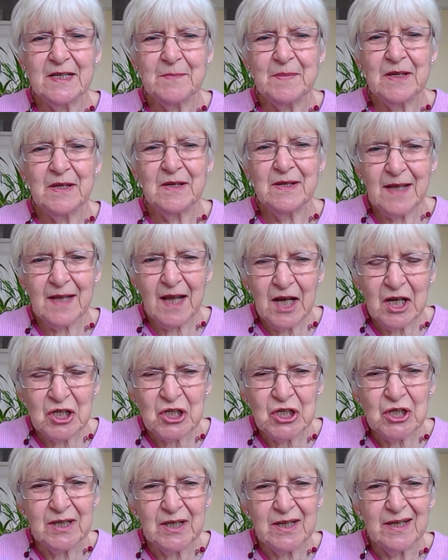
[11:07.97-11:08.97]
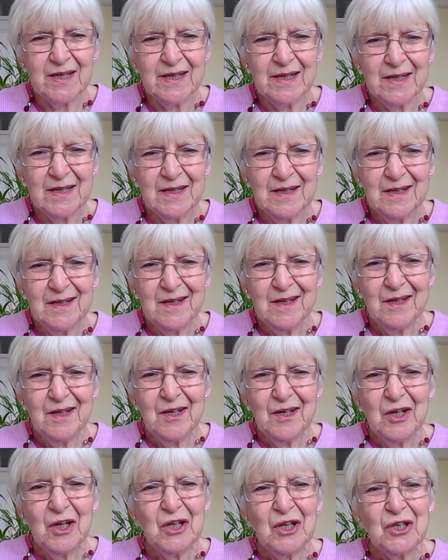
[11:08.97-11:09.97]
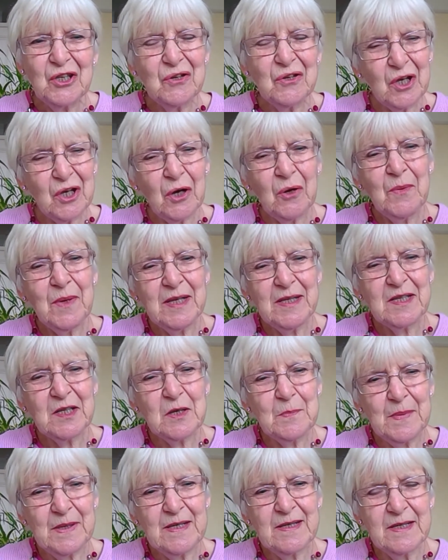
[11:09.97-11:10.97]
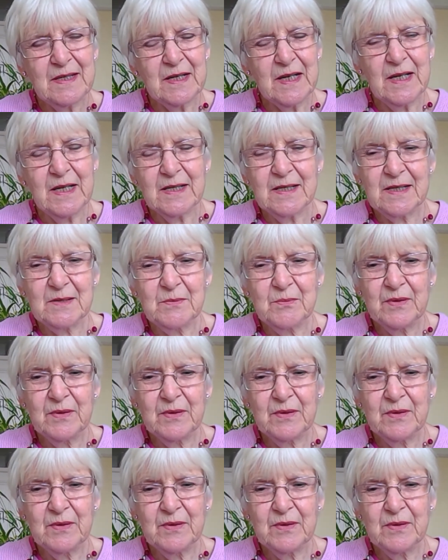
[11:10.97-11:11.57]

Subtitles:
Because actually, you go into business